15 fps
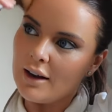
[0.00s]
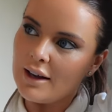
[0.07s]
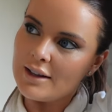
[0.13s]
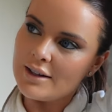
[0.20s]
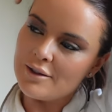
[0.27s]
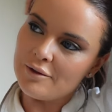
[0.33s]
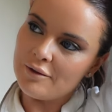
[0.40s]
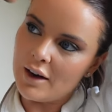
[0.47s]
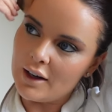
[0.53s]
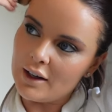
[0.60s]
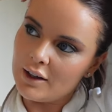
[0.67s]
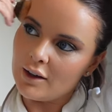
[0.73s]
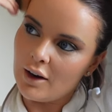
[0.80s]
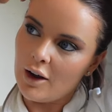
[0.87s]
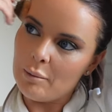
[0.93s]
It's funny,
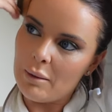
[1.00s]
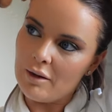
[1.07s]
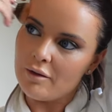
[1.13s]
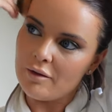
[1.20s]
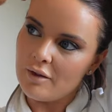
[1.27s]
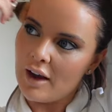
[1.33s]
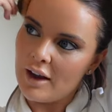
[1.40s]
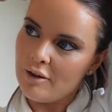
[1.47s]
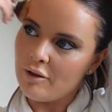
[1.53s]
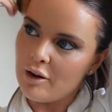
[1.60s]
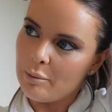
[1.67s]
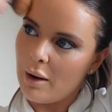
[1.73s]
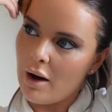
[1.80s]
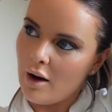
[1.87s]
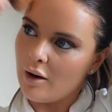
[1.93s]
you know, my
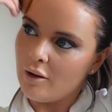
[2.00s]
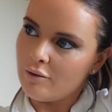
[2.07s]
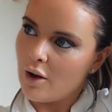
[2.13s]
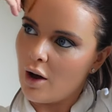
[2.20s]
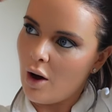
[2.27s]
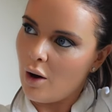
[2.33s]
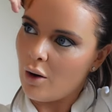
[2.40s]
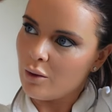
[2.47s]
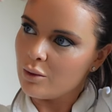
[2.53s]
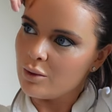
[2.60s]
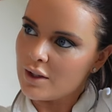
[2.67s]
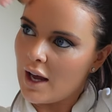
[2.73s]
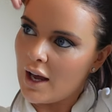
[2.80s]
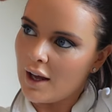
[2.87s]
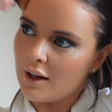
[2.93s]
favorite part of the whole
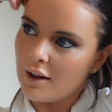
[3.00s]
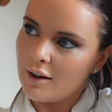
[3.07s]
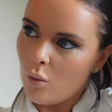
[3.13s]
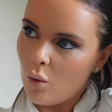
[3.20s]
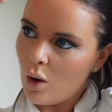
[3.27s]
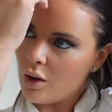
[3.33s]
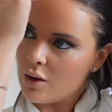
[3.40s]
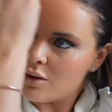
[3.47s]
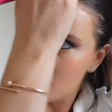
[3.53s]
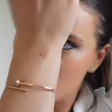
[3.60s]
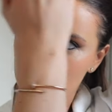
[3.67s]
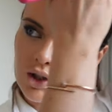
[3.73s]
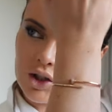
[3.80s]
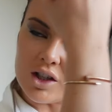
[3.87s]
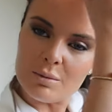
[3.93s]
day was
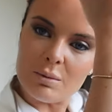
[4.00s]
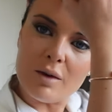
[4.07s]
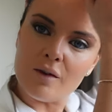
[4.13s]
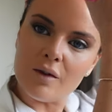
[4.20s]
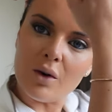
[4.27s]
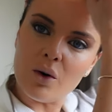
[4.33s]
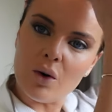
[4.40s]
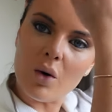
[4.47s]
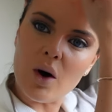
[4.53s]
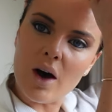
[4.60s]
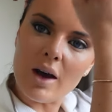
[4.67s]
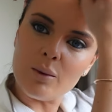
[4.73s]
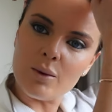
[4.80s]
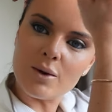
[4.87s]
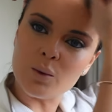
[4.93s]
just before
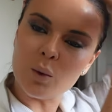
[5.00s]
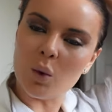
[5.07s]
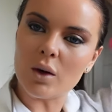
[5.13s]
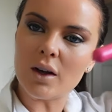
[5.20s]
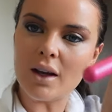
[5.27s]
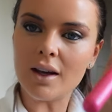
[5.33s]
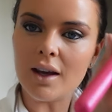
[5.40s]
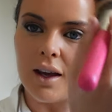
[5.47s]
I was walking